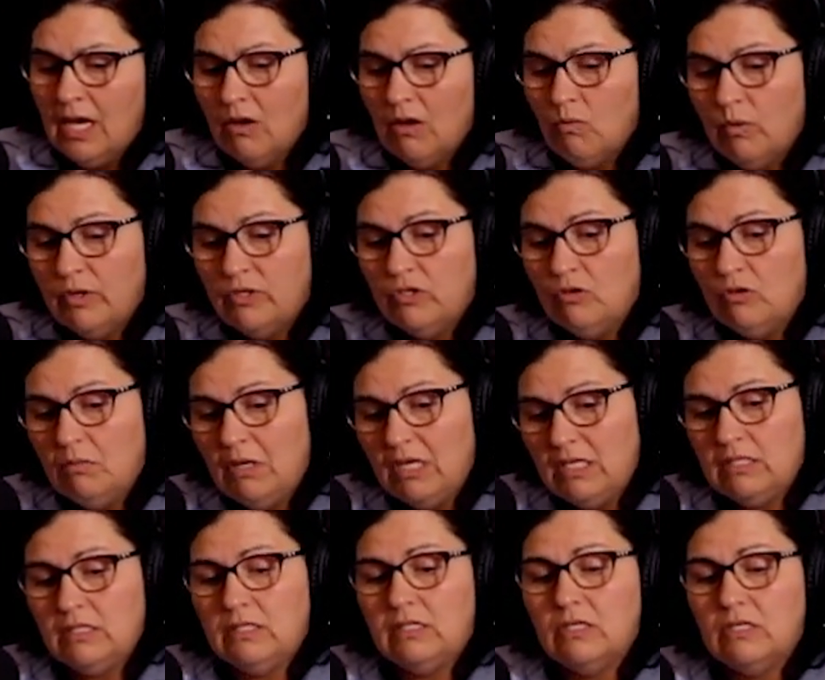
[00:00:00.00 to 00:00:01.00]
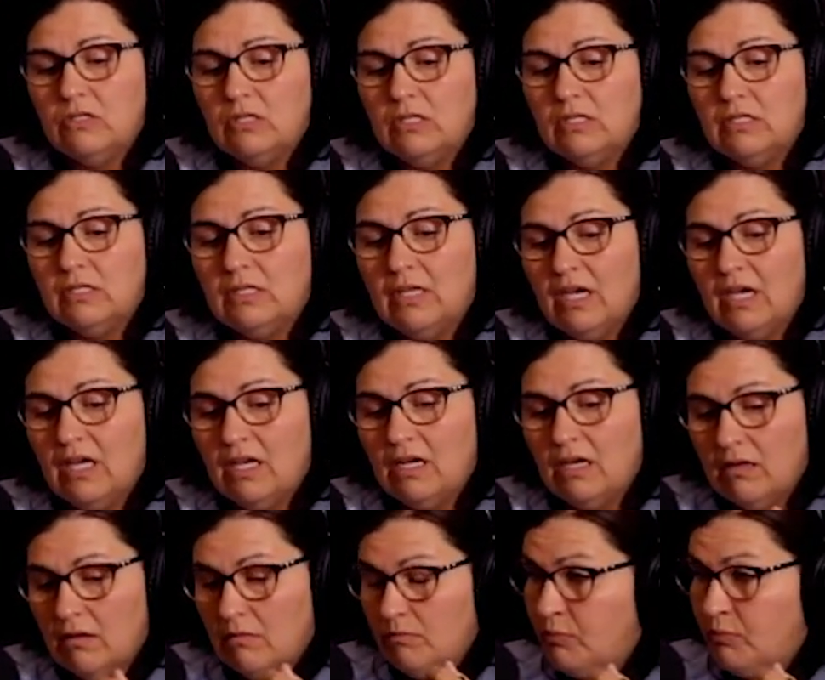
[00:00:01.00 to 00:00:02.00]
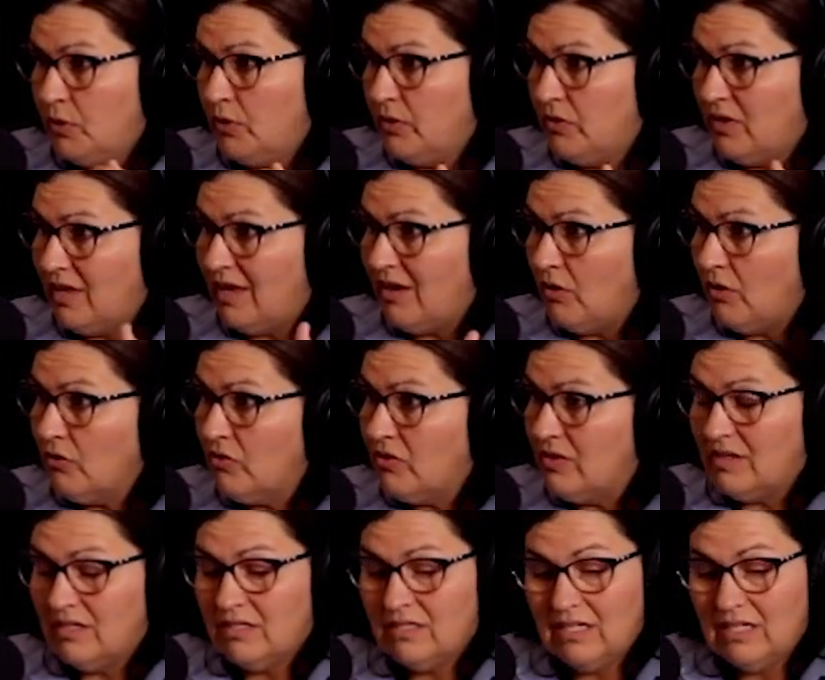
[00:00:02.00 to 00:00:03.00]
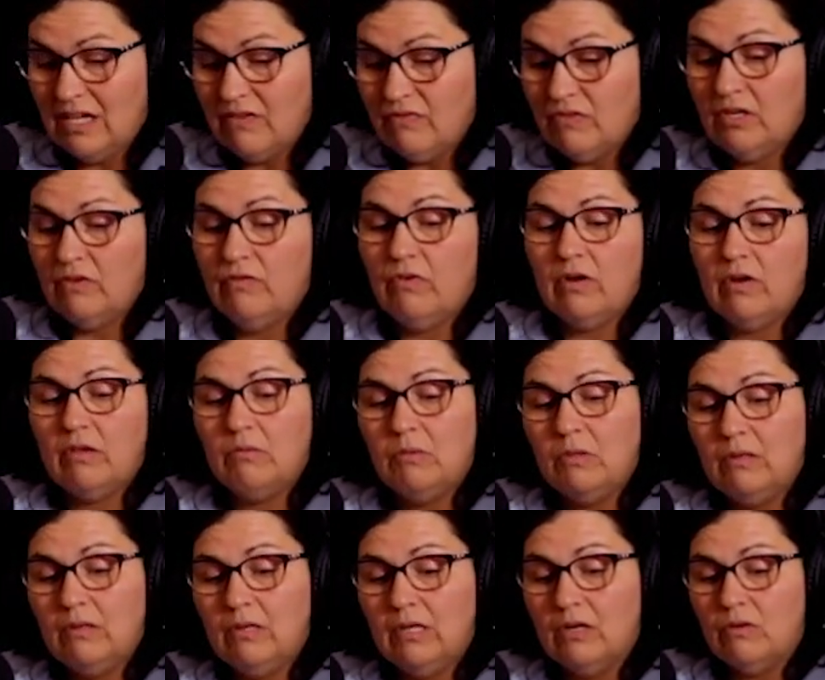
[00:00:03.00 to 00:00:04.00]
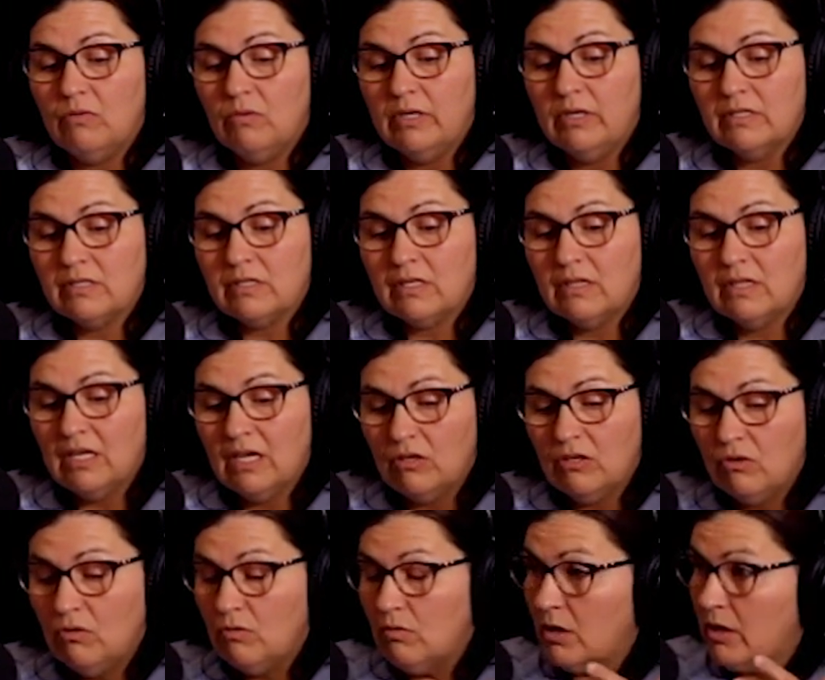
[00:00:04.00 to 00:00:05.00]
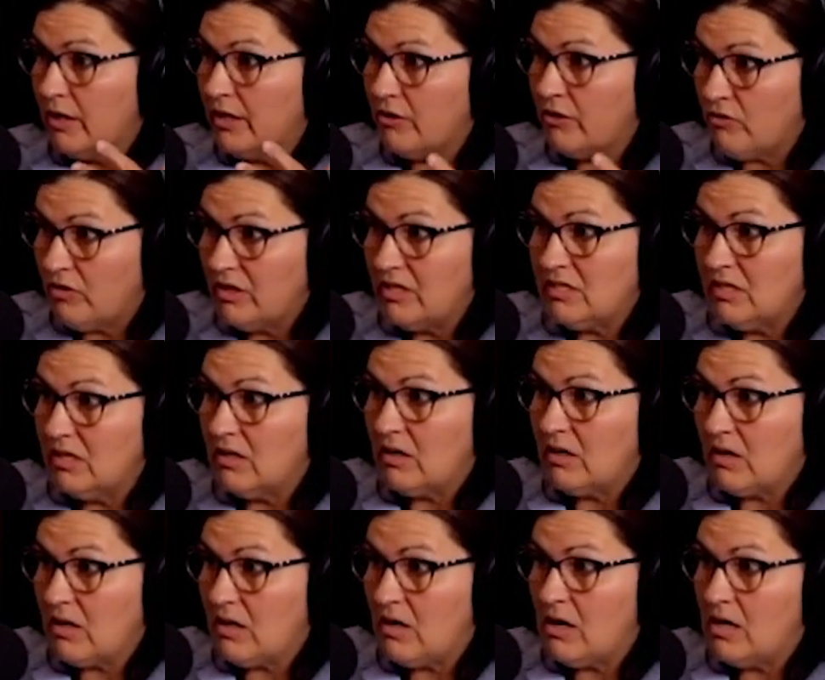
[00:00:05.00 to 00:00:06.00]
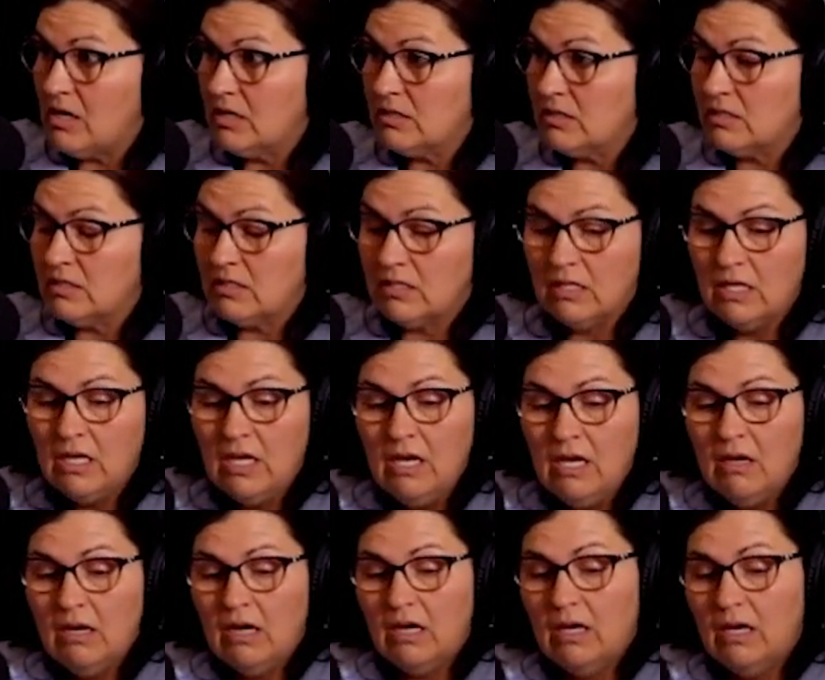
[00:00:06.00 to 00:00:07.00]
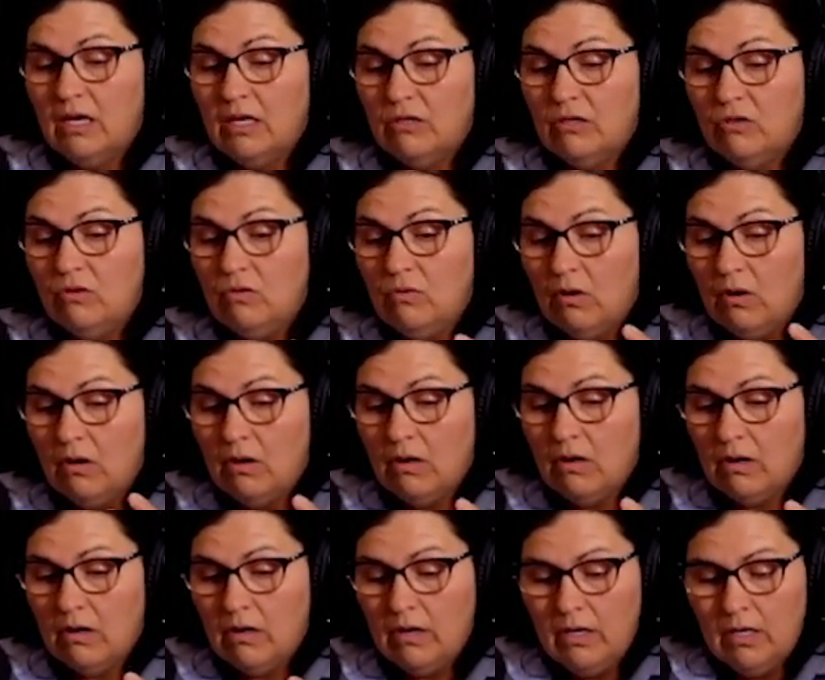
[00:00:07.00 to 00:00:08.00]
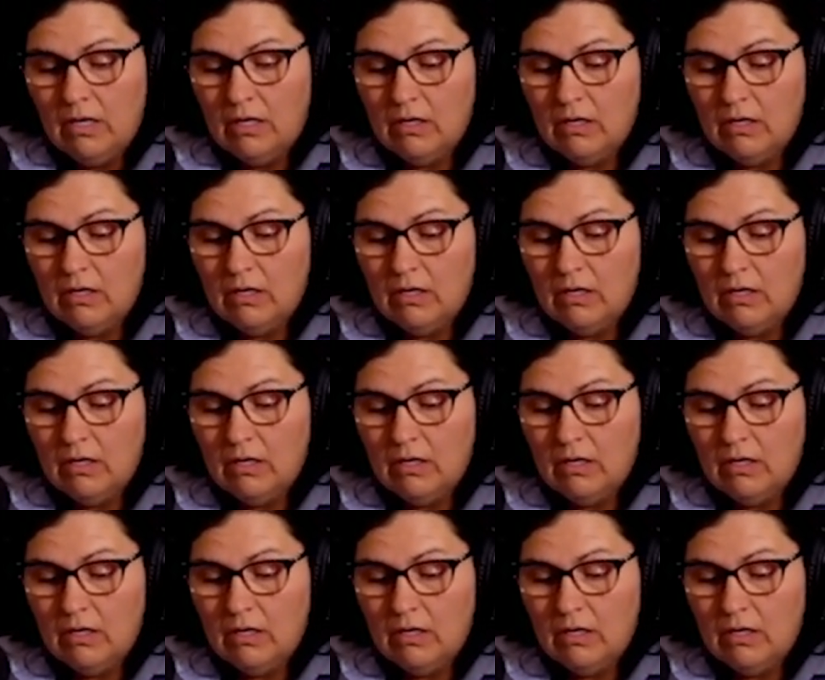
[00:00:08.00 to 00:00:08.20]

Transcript: And when you make decisions that put the health and the safety of our community at risk, that you are increasing our costs, you are